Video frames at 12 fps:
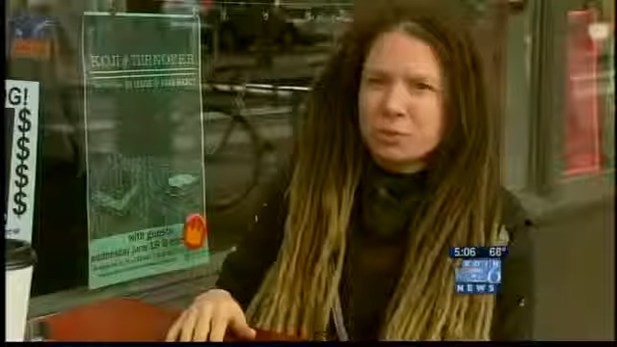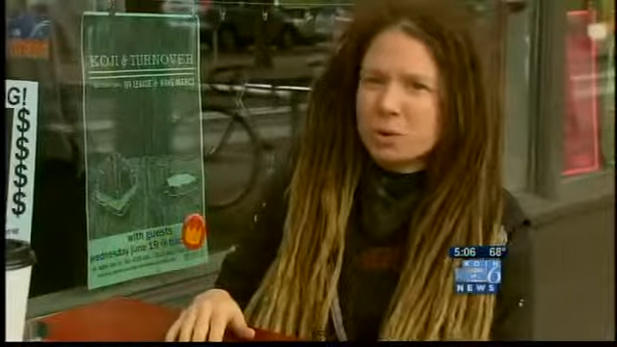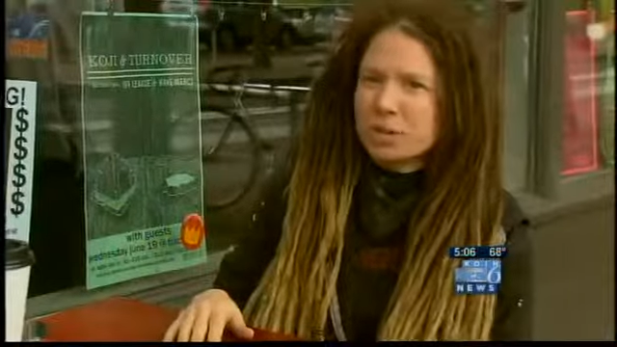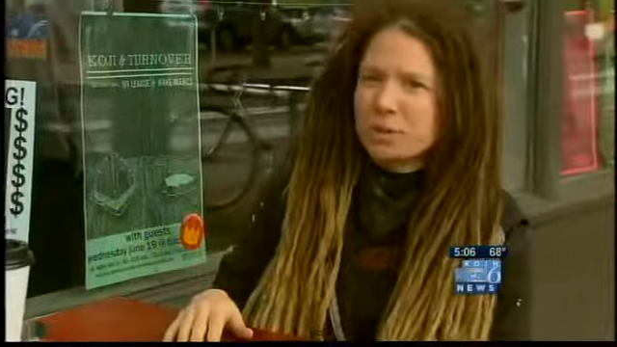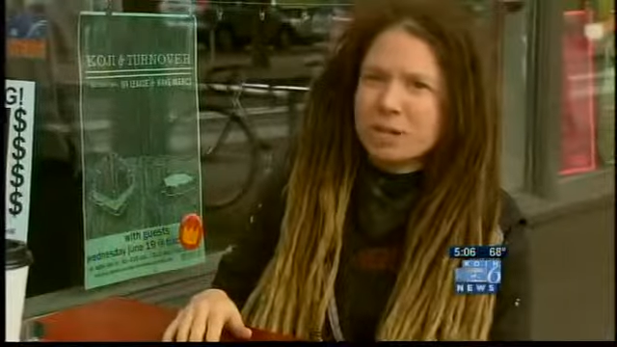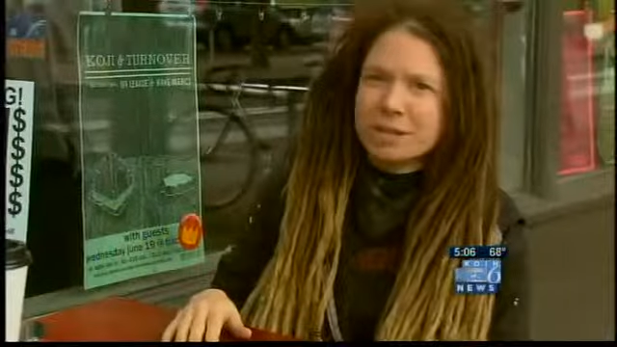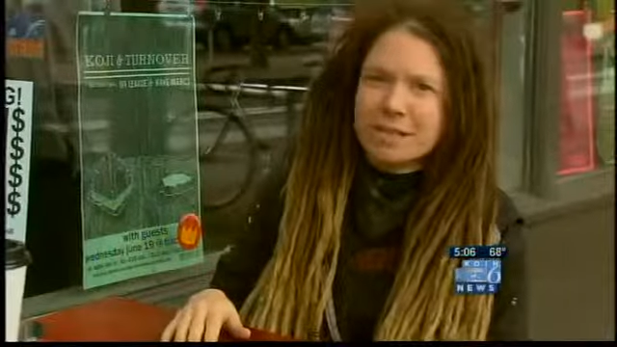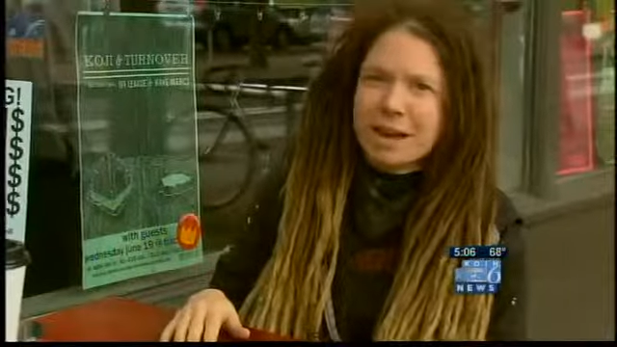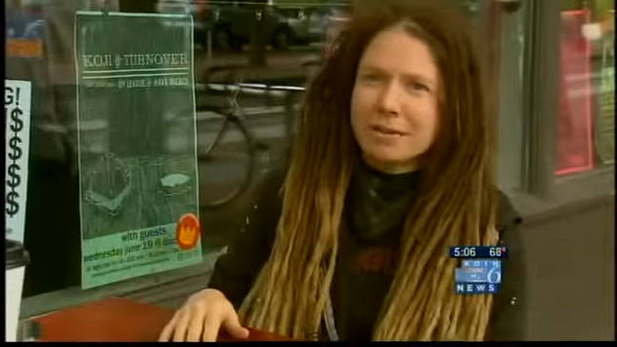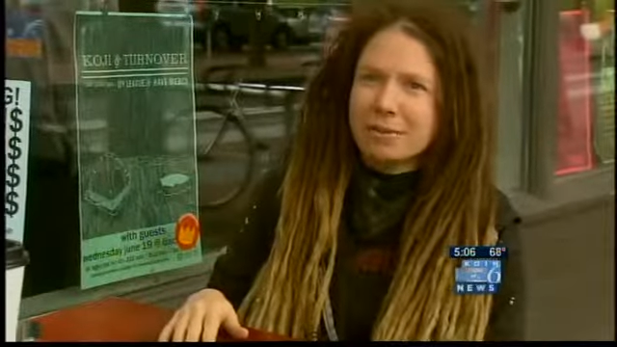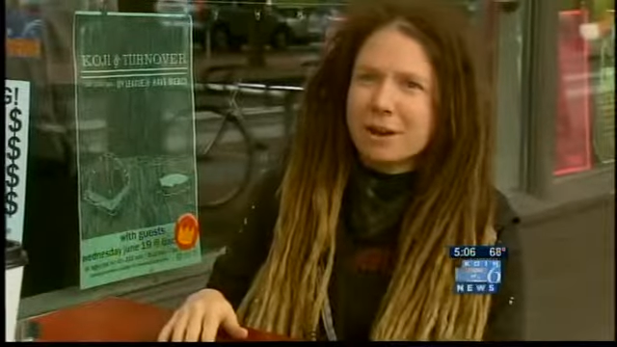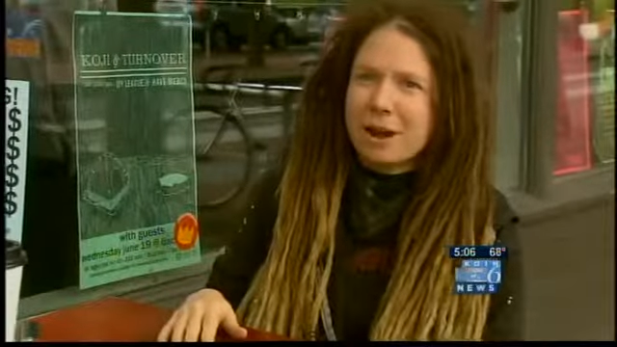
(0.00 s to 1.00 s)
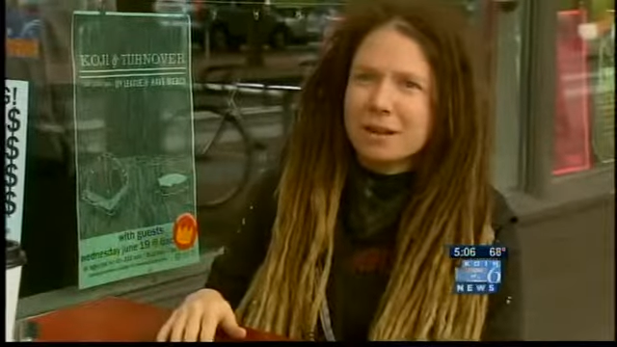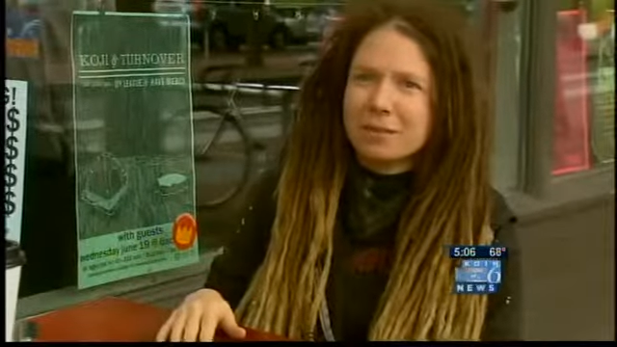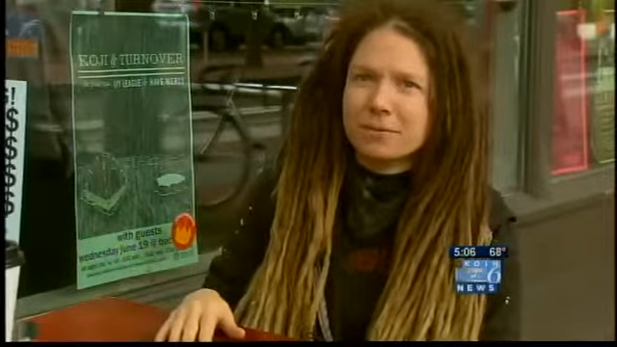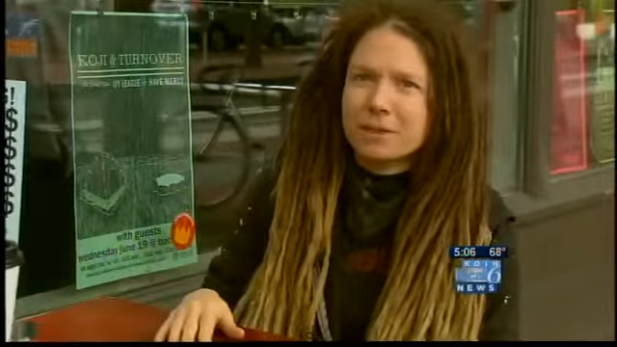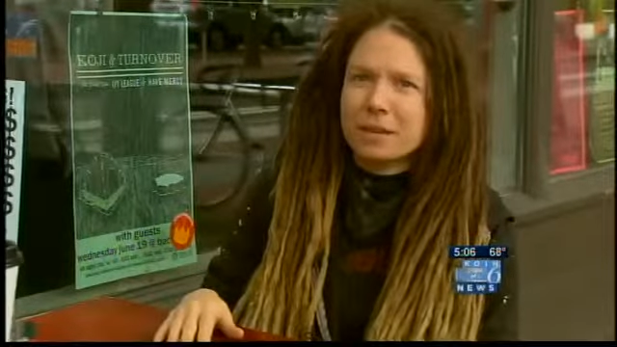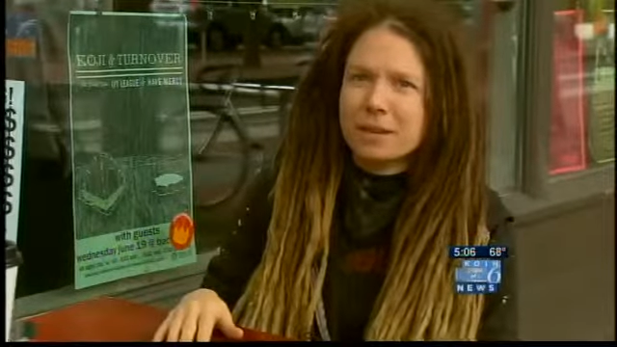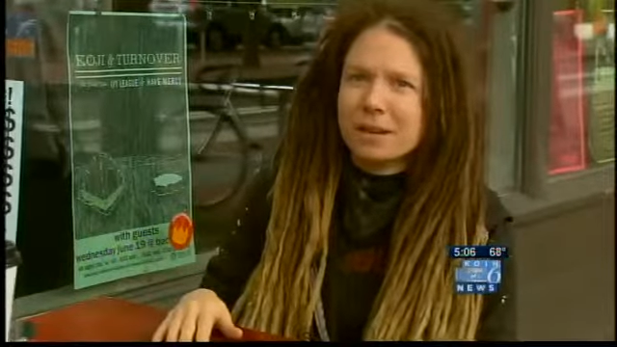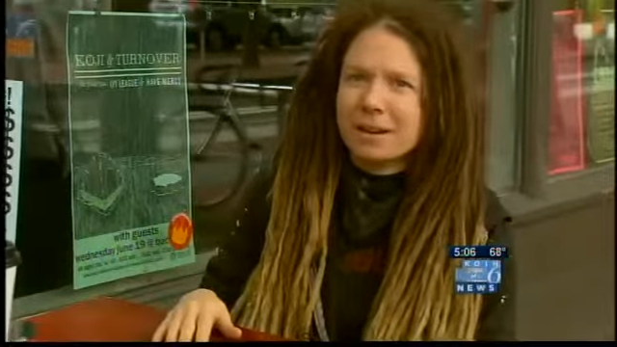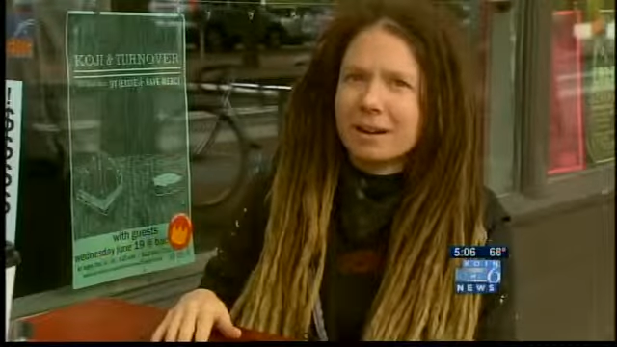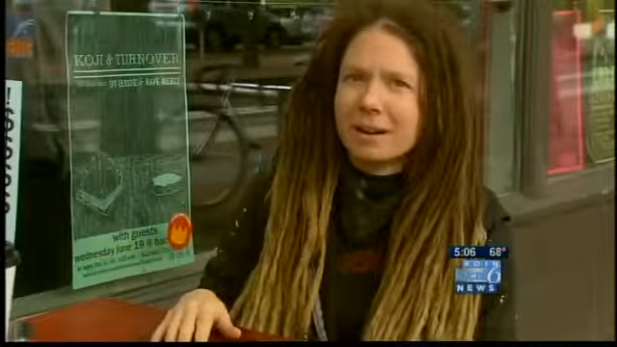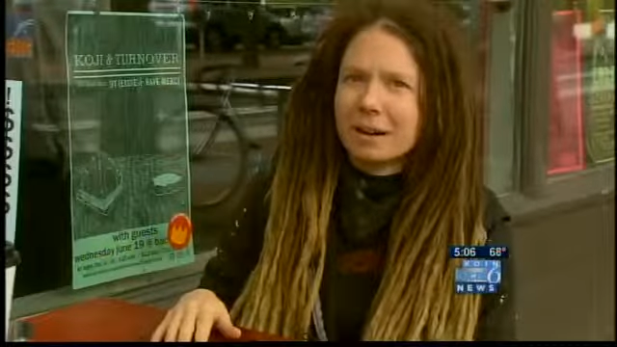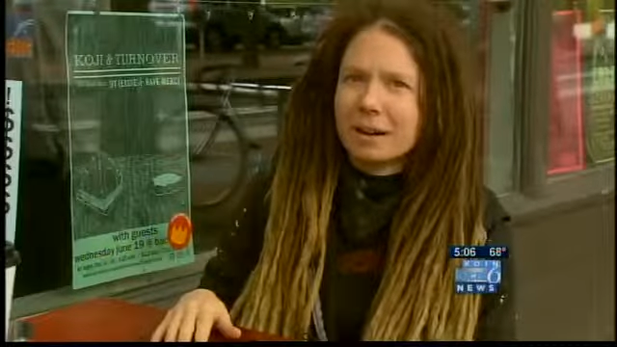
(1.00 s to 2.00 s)
we shut down a lot of the,
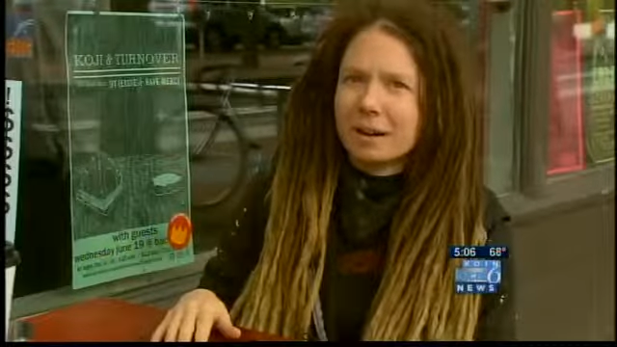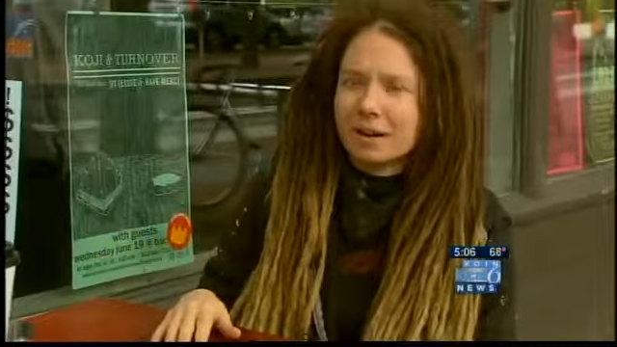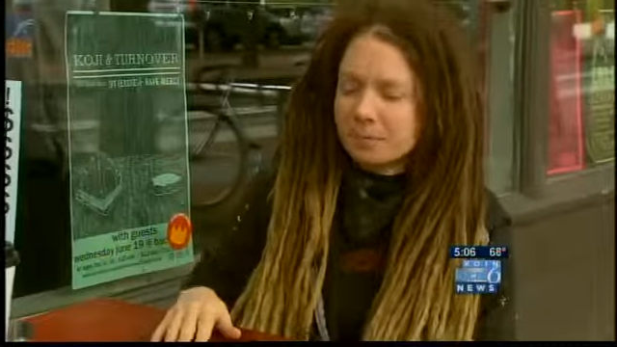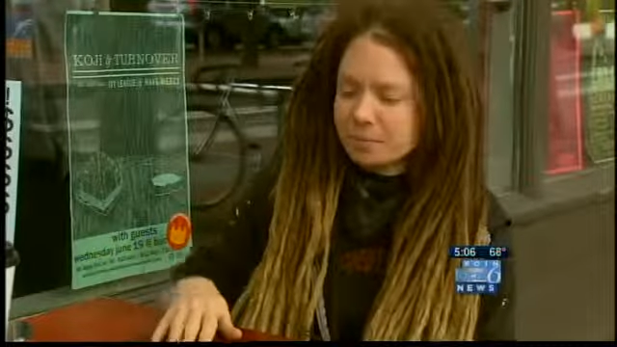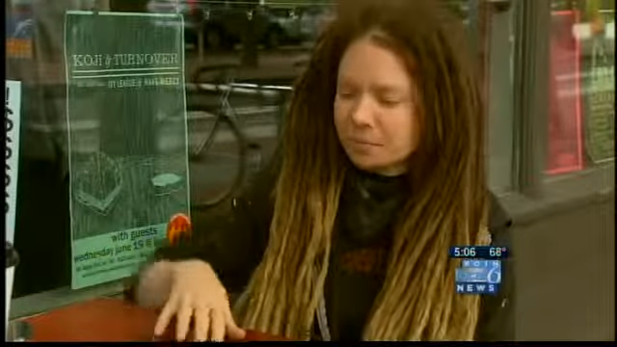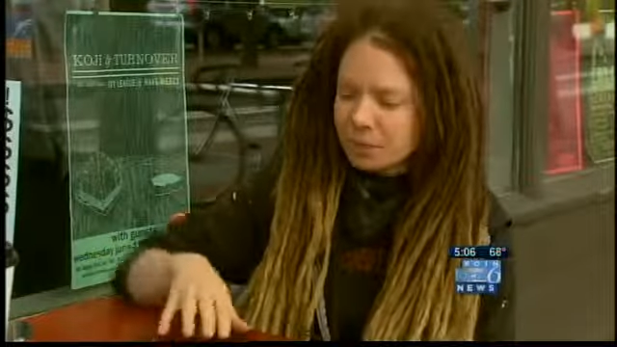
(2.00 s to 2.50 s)
uh,